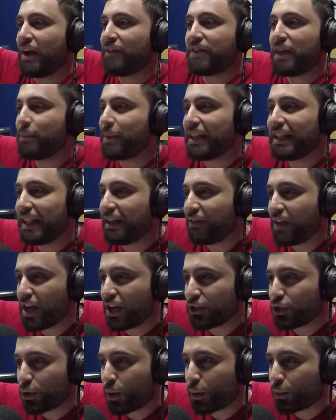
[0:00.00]
they been living under
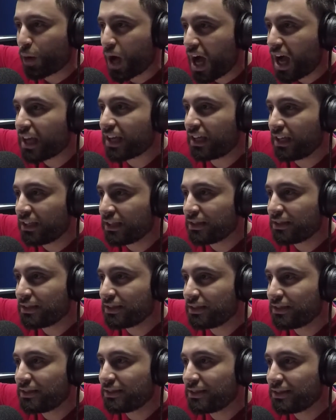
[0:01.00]
a rock? Thank
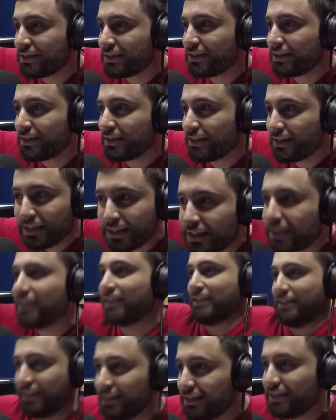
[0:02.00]
you. So
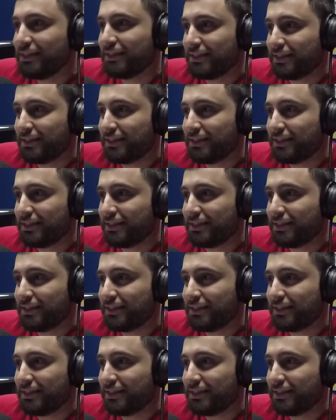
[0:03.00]
I got